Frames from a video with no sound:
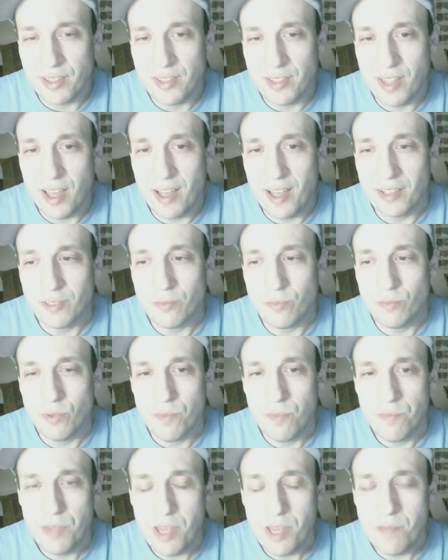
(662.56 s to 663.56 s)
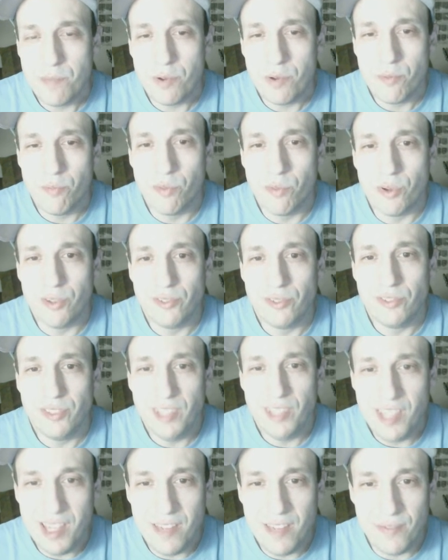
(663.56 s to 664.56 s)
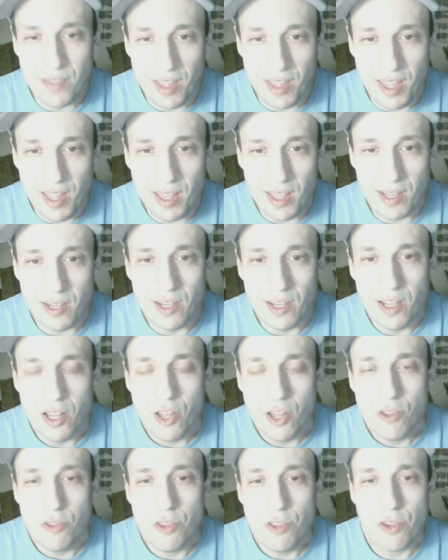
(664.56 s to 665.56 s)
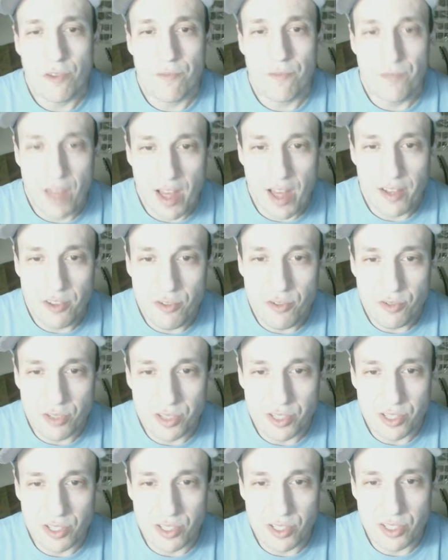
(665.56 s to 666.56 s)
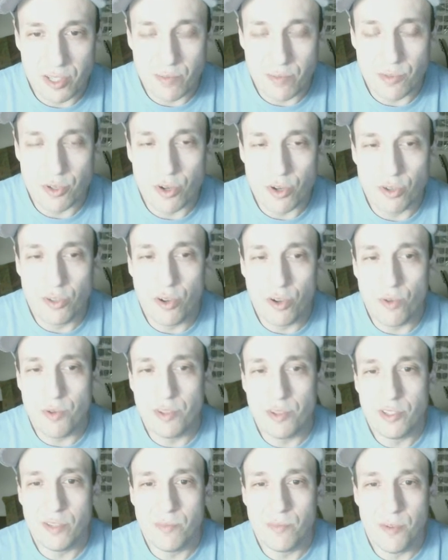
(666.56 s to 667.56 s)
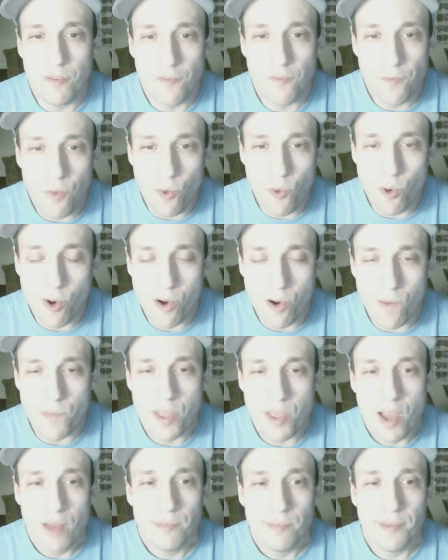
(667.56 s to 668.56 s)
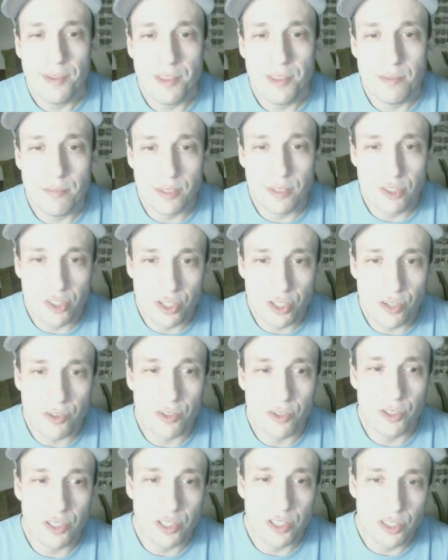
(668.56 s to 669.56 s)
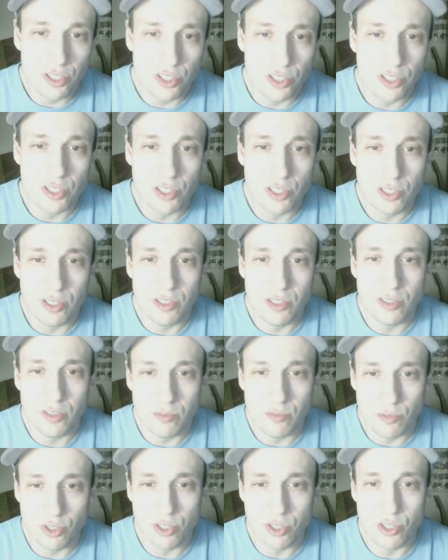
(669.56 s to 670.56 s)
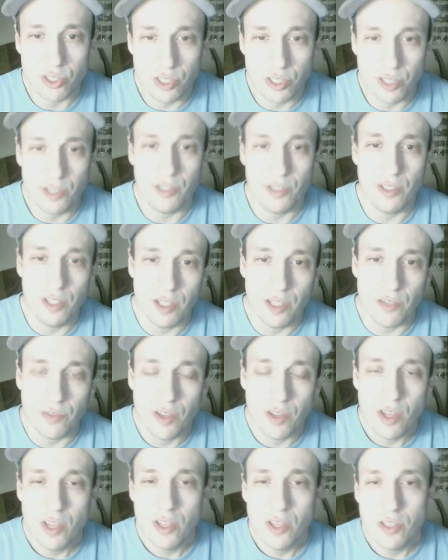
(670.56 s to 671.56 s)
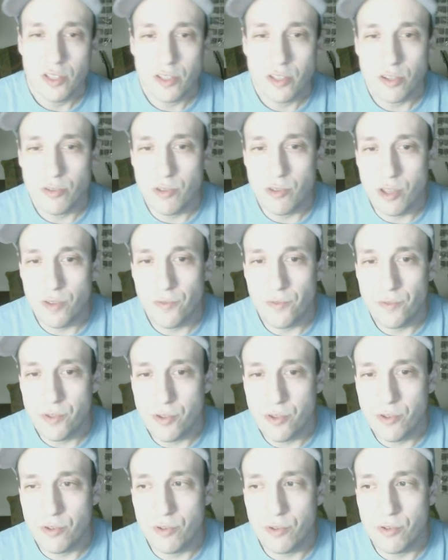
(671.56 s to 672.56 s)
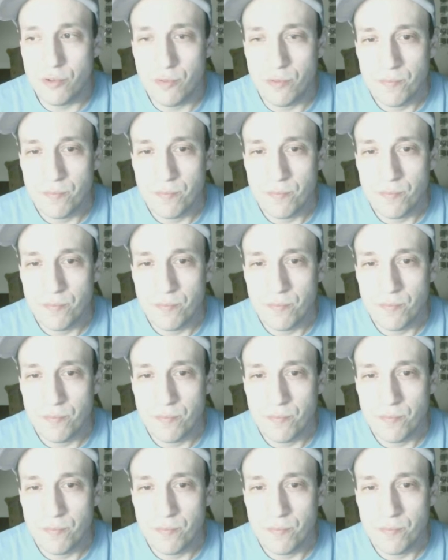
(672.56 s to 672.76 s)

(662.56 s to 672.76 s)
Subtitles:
that what people believe in, their value systems are going to be formed by the material conditions in which they live. So if you